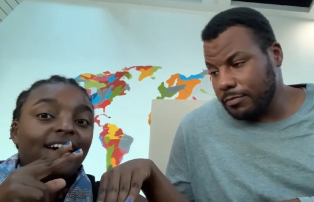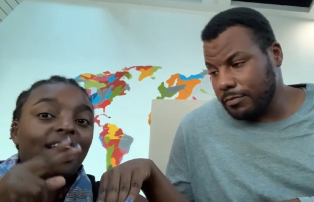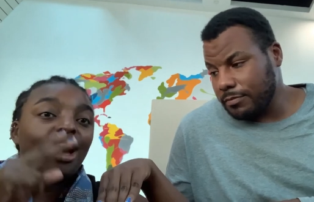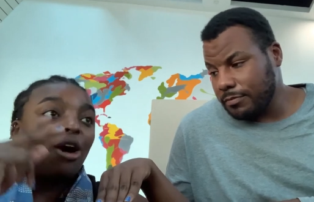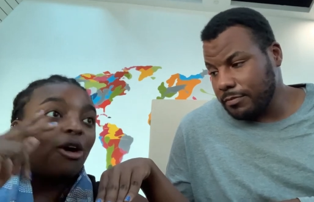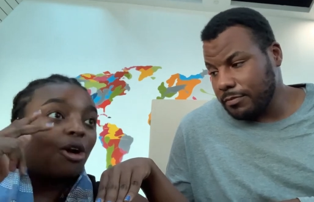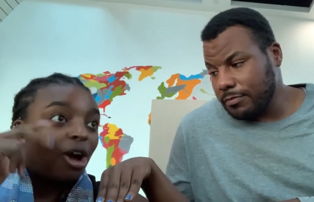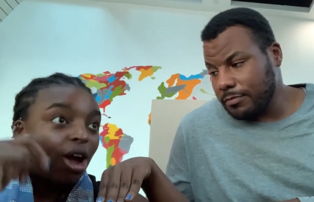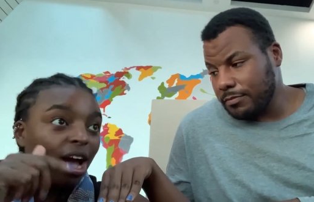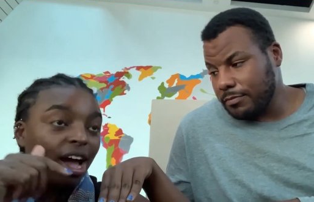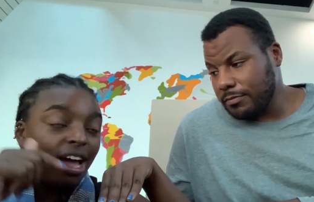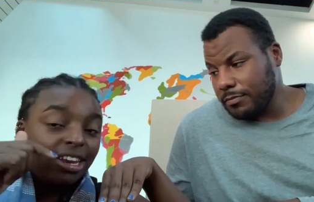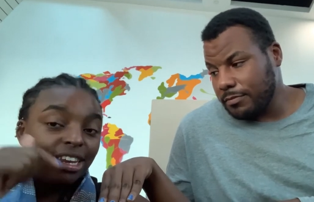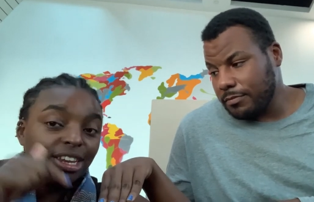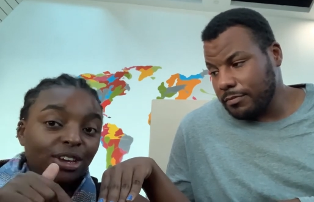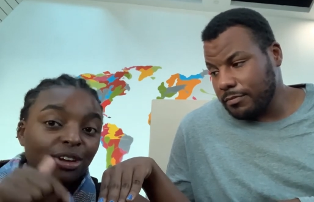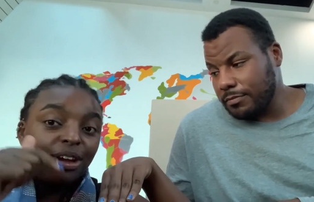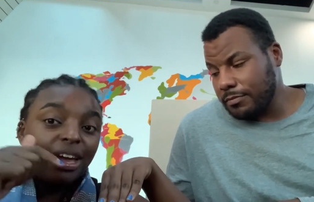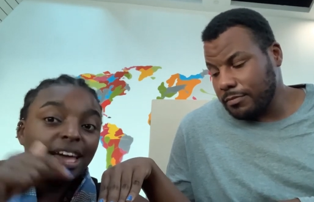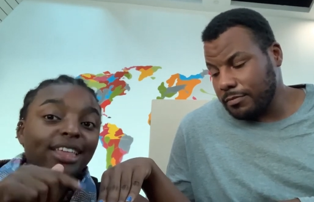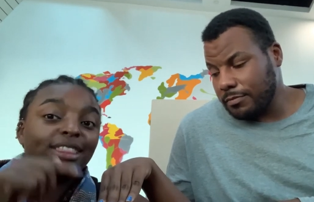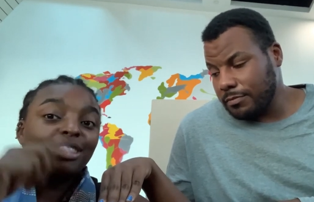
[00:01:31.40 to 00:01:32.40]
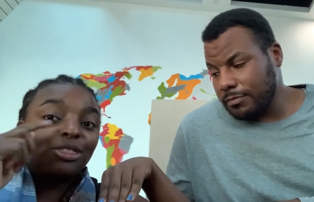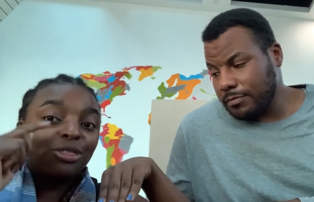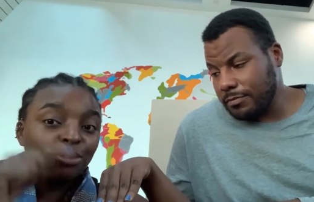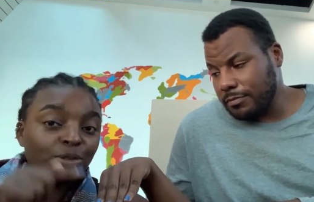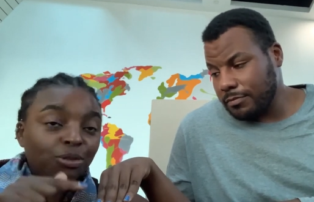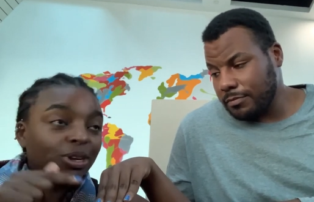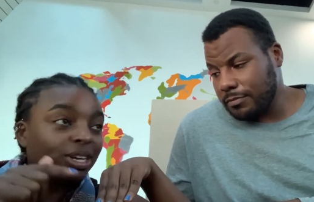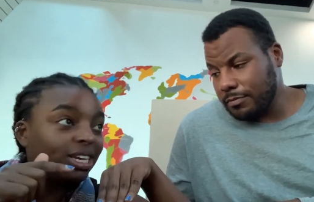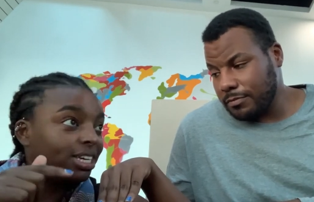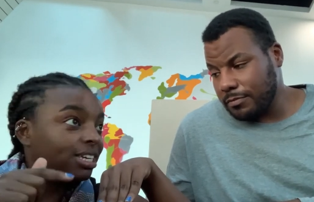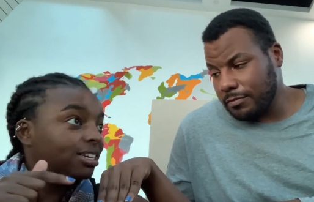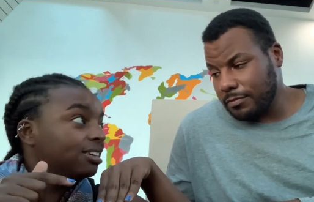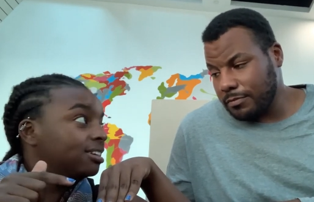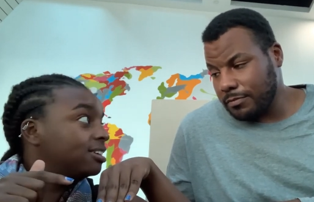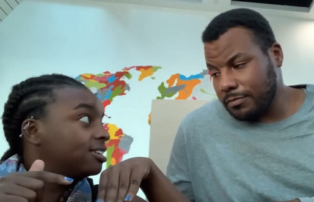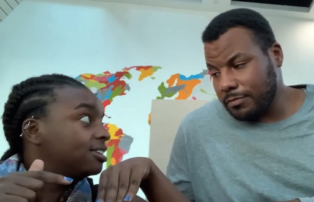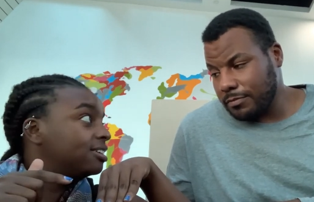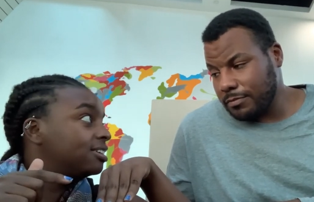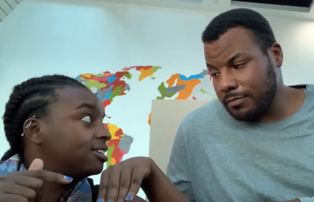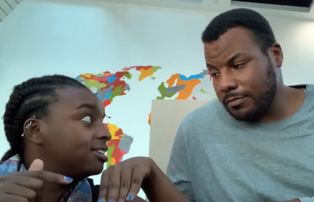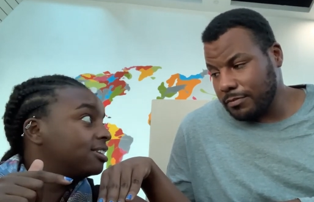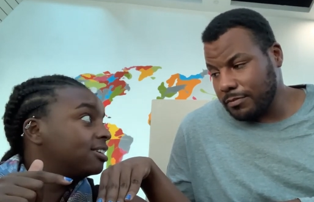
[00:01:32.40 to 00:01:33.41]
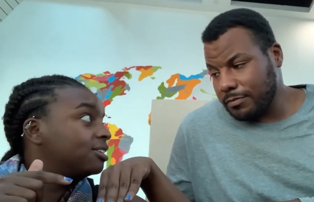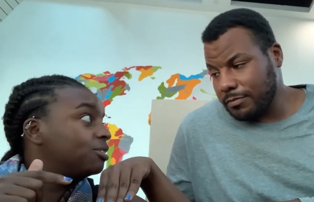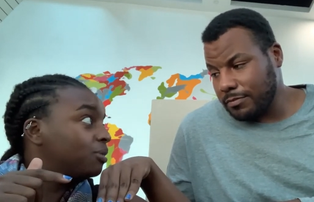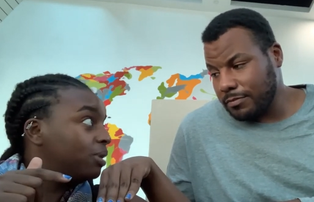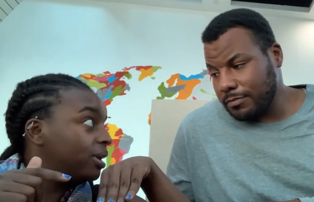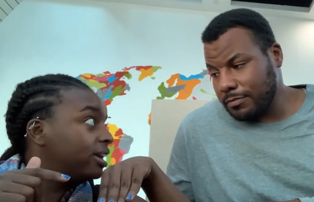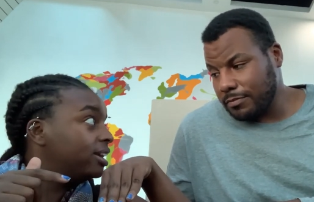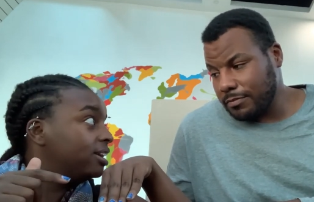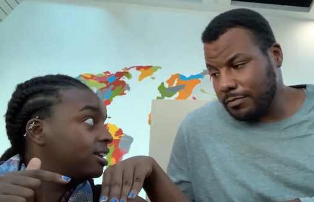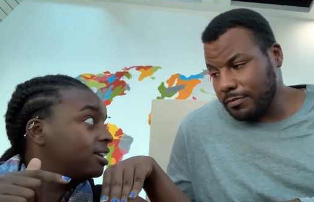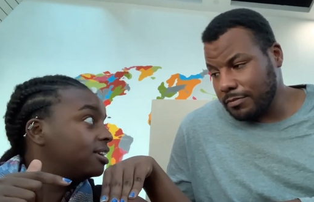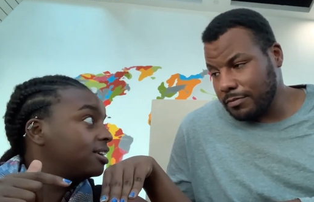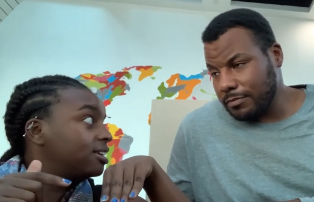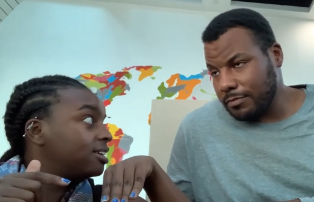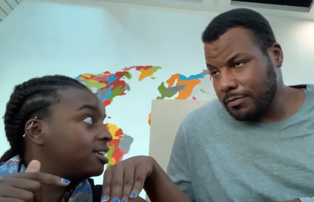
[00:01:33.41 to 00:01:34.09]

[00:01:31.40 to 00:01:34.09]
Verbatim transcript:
Speaker 1: I got here at 3, right?